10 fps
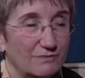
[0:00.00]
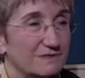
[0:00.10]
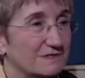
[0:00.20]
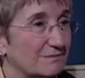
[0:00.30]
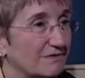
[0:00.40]

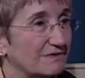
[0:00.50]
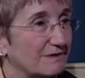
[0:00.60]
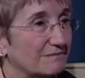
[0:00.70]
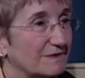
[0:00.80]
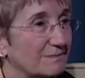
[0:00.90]
some of
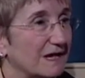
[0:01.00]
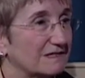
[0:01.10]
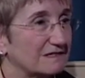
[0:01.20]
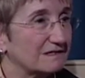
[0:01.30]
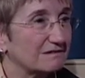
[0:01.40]
the
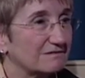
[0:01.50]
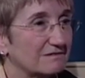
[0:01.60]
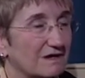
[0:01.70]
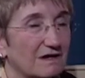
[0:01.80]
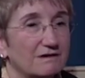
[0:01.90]
painting
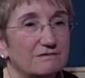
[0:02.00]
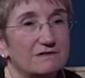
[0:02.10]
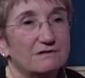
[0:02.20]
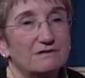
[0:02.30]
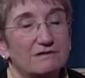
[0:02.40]

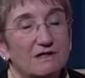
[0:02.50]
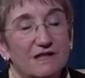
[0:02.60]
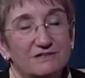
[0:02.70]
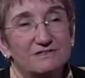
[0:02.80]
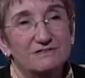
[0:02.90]

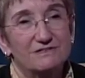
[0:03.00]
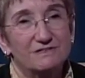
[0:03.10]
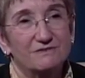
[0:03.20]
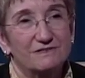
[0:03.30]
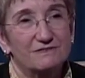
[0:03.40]
collections and
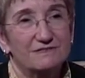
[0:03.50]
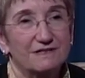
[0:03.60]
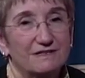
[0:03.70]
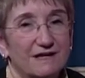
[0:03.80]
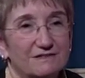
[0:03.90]
different things
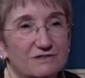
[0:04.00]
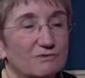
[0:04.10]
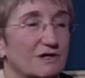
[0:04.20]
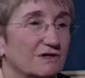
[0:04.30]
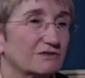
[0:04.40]
like that. So
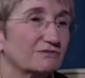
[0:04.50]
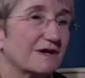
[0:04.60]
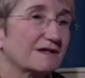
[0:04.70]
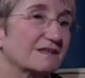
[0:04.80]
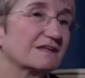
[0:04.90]
you're
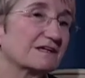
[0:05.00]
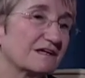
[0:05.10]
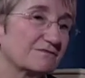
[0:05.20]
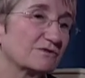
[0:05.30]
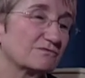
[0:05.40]
right. I think
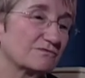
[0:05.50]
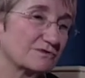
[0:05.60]
if you